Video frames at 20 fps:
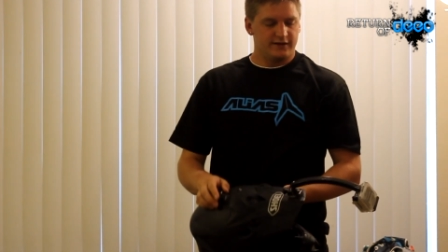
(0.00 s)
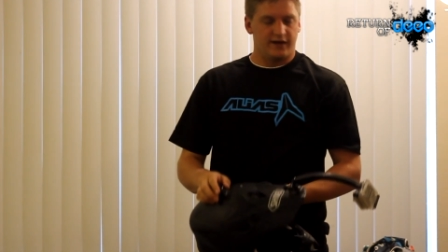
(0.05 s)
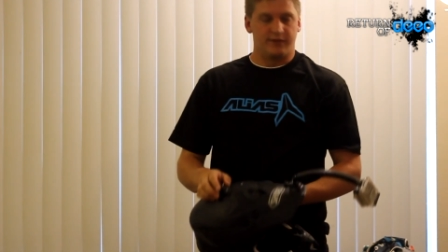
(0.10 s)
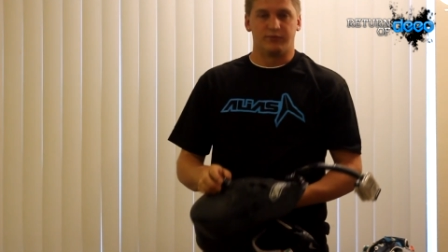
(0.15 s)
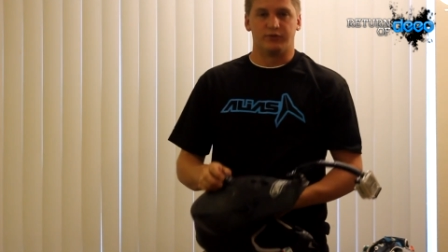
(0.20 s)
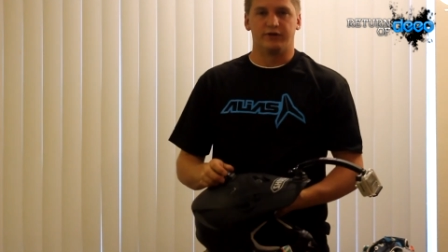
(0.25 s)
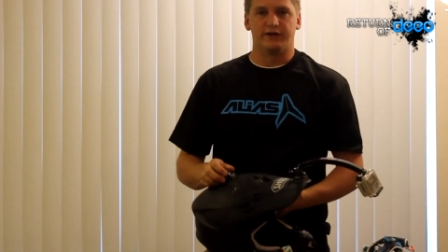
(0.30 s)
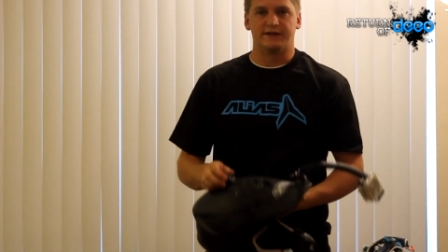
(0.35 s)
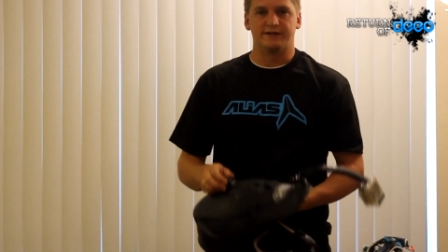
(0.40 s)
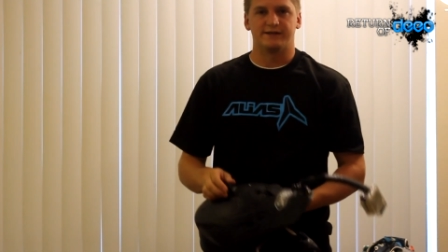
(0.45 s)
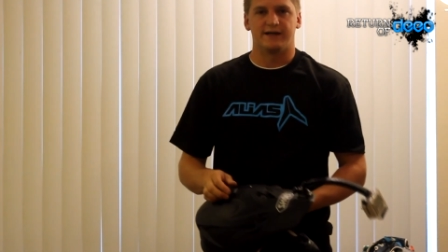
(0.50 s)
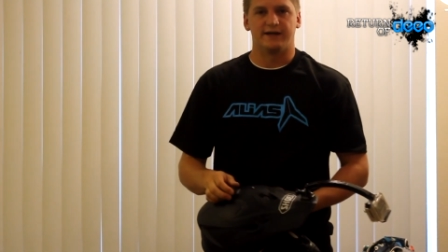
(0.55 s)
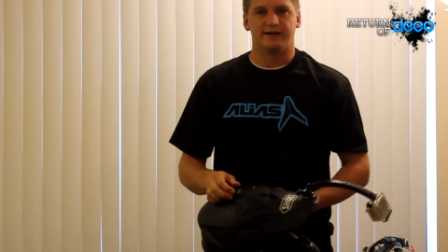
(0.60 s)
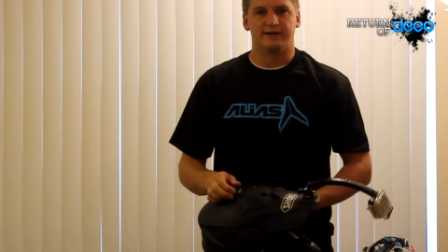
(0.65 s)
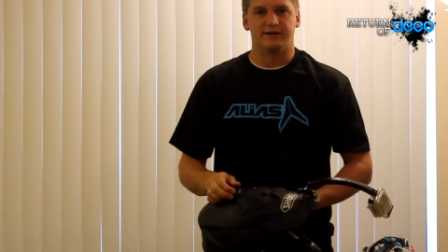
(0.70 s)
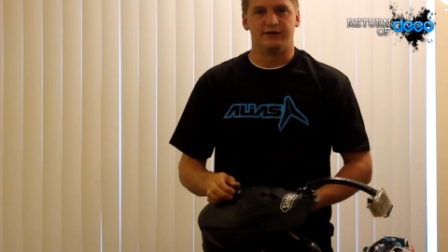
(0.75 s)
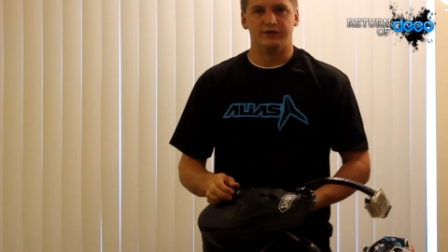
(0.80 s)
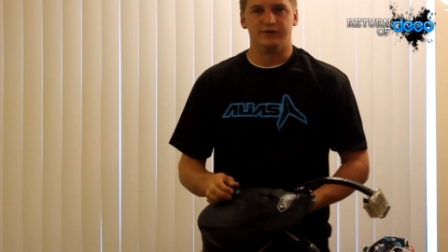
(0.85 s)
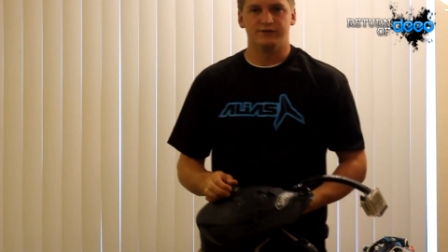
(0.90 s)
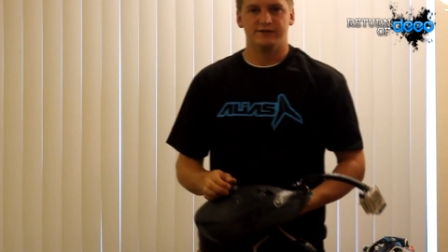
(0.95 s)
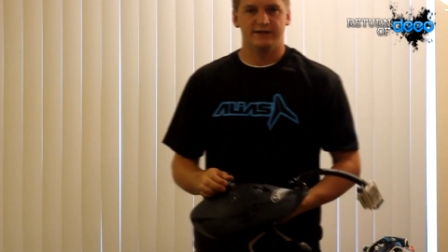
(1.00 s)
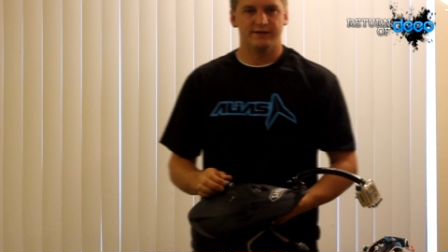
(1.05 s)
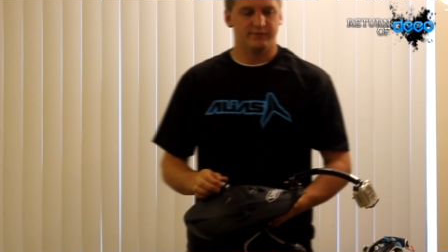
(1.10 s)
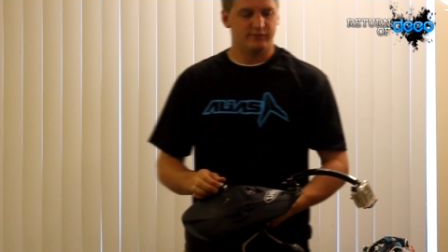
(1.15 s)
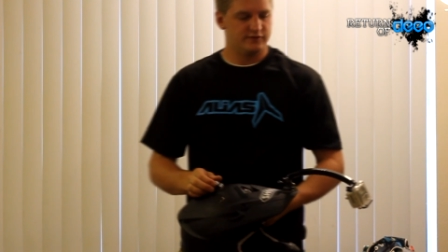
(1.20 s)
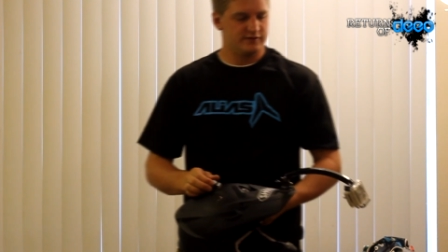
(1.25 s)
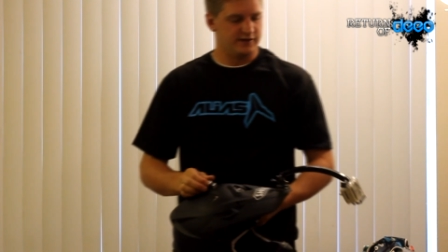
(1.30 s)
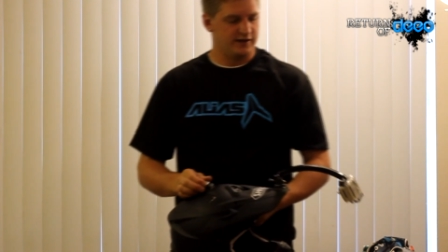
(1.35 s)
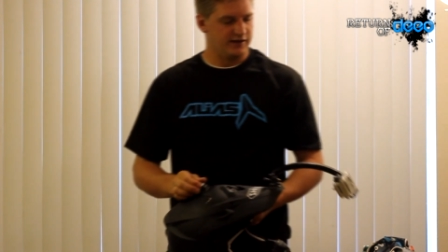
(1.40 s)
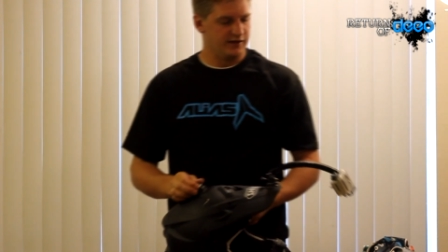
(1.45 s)
I'm really excited to use
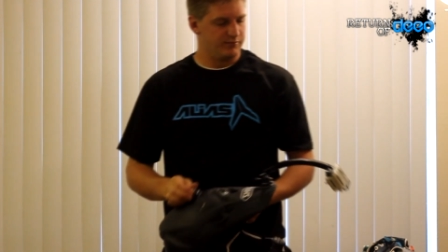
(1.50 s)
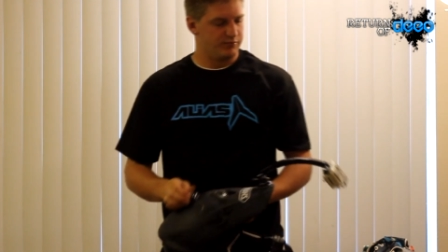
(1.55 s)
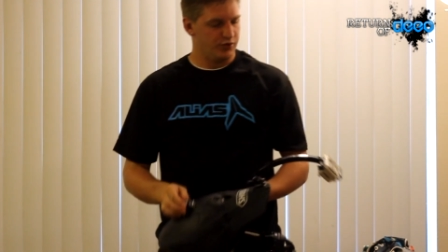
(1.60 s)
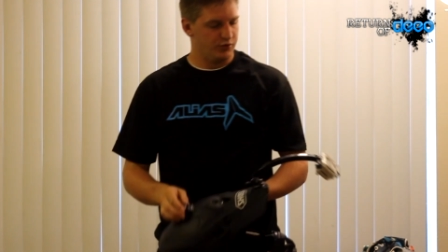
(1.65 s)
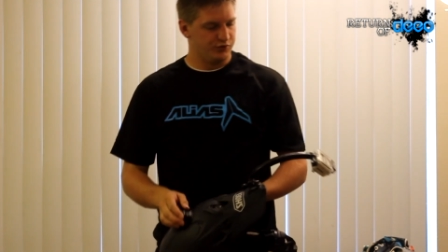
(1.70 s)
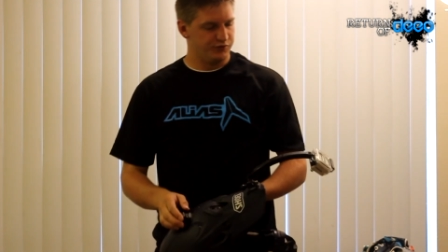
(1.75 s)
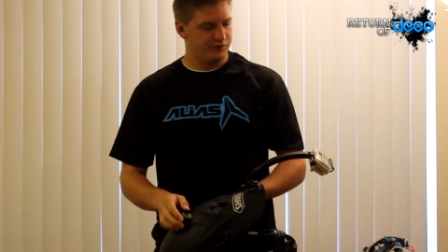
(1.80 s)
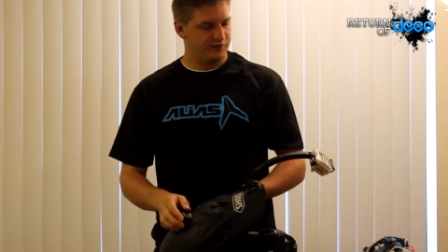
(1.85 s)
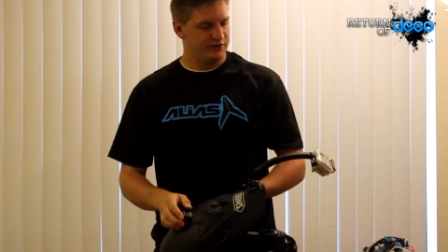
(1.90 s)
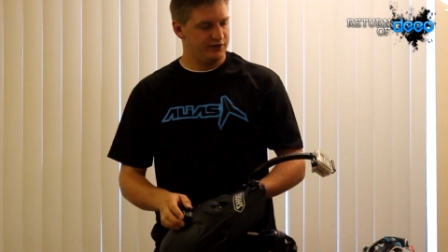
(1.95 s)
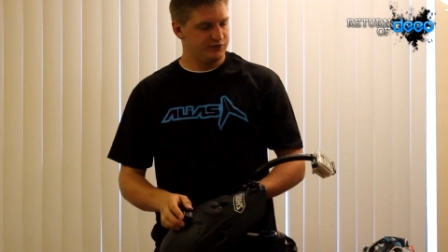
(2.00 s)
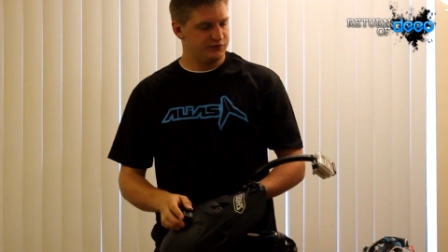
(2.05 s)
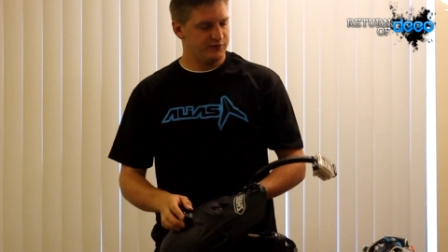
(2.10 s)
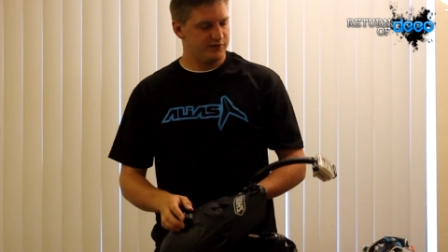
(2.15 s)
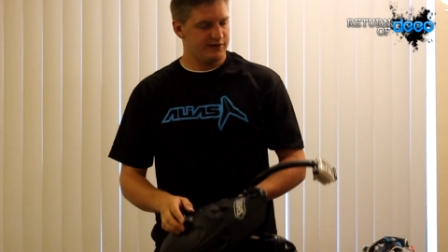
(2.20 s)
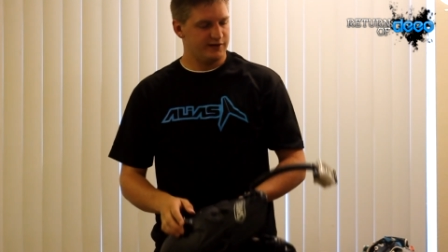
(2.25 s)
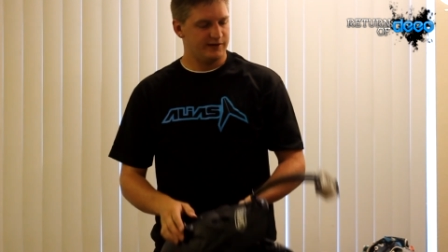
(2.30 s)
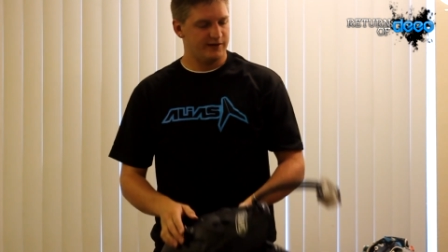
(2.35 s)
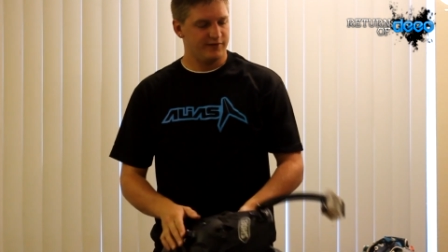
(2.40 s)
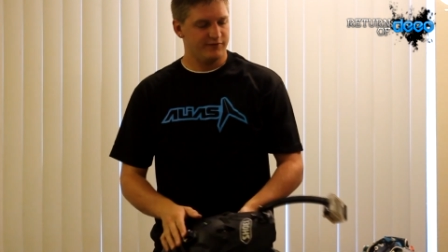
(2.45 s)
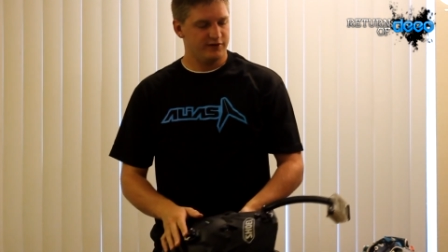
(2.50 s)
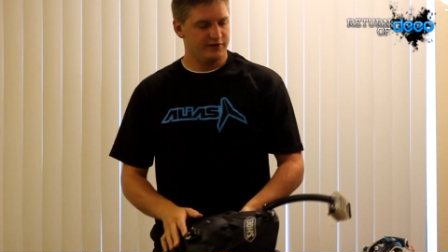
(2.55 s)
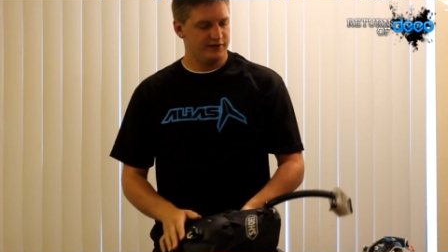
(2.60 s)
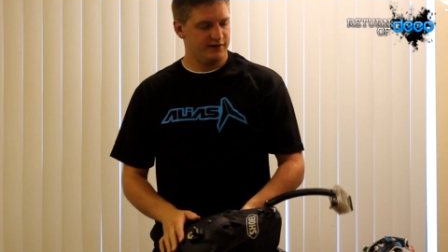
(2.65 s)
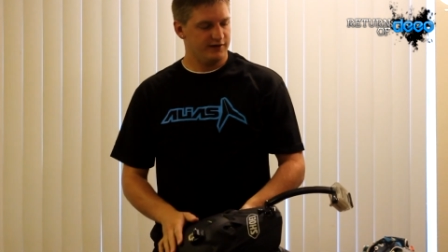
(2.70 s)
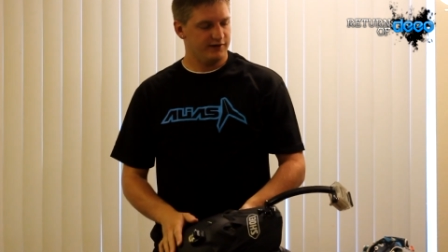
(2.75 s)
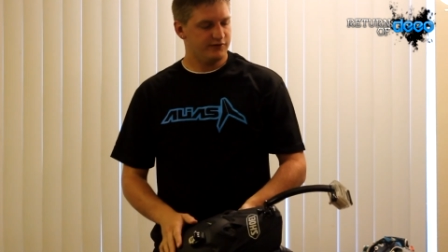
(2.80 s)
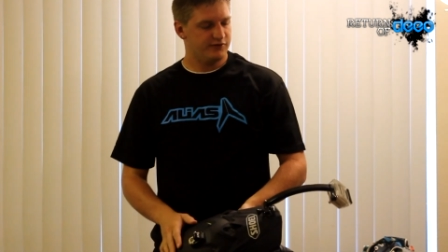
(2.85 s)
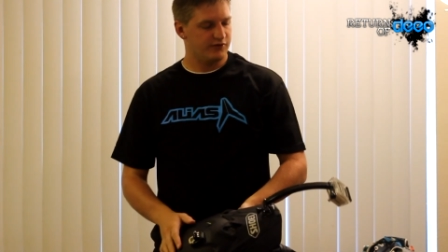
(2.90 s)
it, to post videos with it and everything.